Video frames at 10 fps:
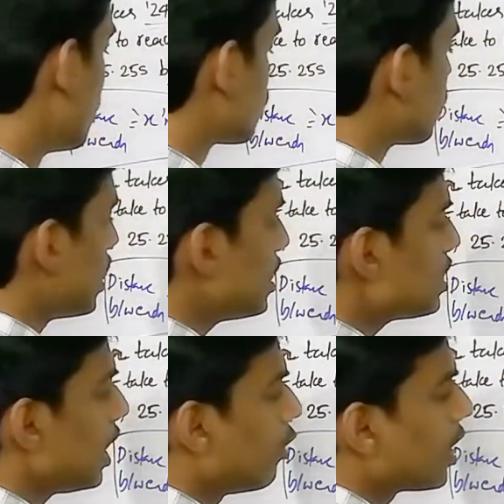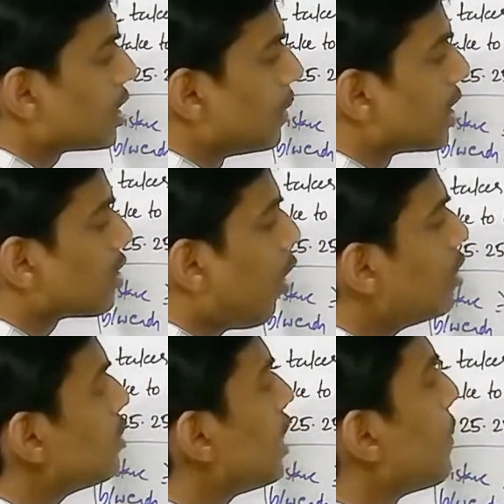So that is the 11x meters.
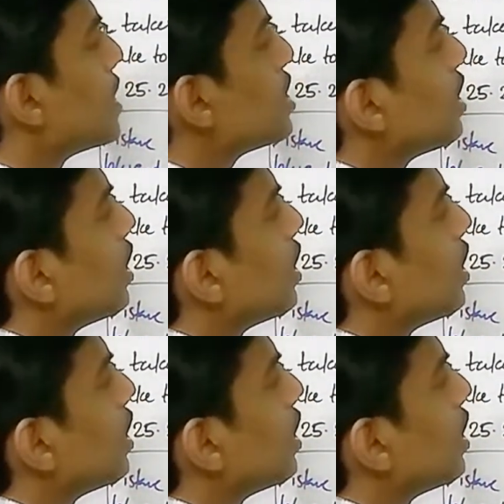Also they mentioned